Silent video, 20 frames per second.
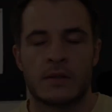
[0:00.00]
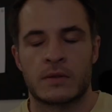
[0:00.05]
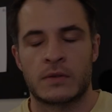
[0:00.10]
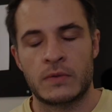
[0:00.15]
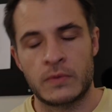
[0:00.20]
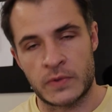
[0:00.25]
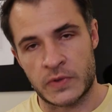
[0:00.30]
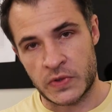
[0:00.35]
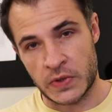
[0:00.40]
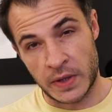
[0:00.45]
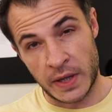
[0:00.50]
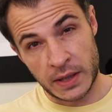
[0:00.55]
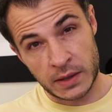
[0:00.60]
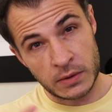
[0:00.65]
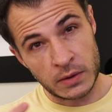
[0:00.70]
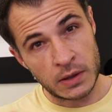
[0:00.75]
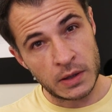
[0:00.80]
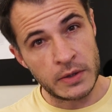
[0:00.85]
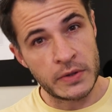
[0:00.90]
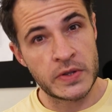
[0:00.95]
Cool, so that
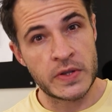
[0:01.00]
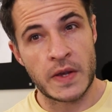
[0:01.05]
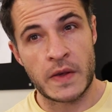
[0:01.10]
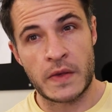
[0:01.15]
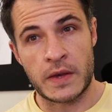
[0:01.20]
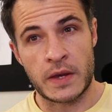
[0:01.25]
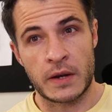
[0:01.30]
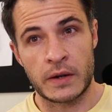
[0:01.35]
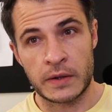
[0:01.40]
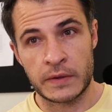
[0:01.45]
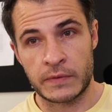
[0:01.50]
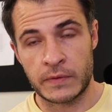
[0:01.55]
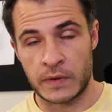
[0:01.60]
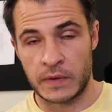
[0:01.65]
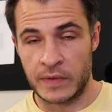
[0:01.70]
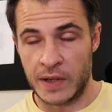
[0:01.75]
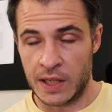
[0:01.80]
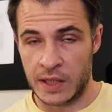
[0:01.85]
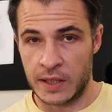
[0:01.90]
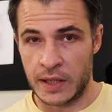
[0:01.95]
concludes the theory for
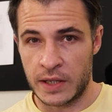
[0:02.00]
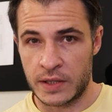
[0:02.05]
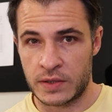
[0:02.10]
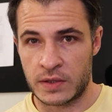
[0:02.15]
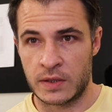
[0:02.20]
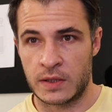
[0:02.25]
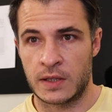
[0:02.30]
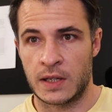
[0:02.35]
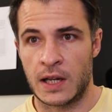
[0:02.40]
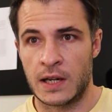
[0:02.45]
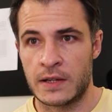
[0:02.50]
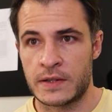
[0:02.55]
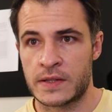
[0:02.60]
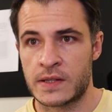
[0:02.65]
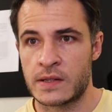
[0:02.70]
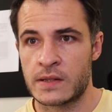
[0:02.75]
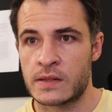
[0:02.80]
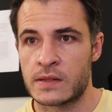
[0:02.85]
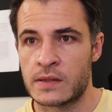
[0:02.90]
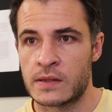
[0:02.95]
the validation
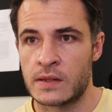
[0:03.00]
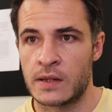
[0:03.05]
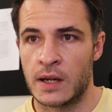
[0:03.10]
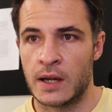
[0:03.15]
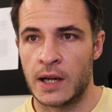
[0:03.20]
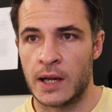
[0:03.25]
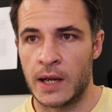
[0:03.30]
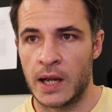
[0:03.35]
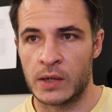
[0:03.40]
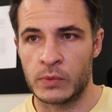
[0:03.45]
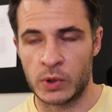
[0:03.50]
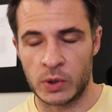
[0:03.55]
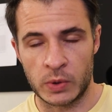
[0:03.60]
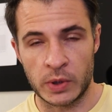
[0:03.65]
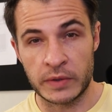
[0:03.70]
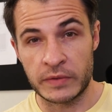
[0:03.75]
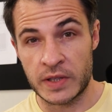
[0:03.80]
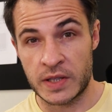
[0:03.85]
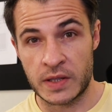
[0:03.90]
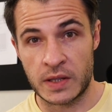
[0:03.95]
analysis, and we'll
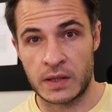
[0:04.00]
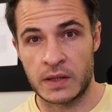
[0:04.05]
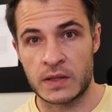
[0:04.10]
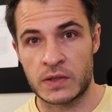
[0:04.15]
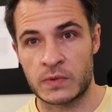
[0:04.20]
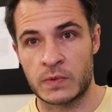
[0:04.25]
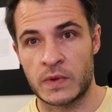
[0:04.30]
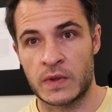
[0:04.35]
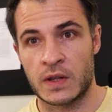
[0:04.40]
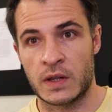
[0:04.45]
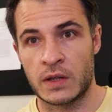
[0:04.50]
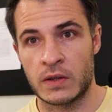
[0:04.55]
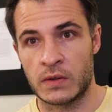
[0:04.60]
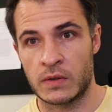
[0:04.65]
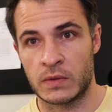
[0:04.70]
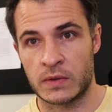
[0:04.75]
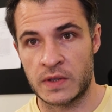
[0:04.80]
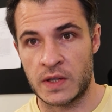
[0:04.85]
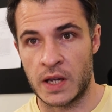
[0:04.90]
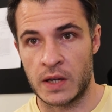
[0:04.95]
revisit this with the
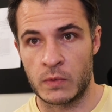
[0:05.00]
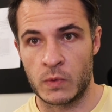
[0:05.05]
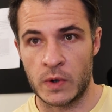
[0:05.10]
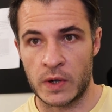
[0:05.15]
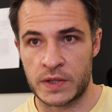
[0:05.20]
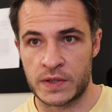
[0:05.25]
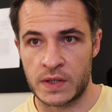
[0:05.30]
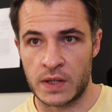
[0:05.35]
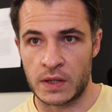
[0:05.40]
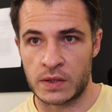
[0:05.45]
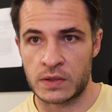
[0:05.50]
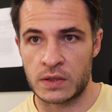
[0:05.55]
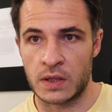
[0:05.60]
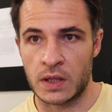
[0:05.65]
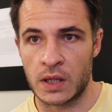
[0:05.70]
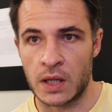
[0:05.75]
neural network section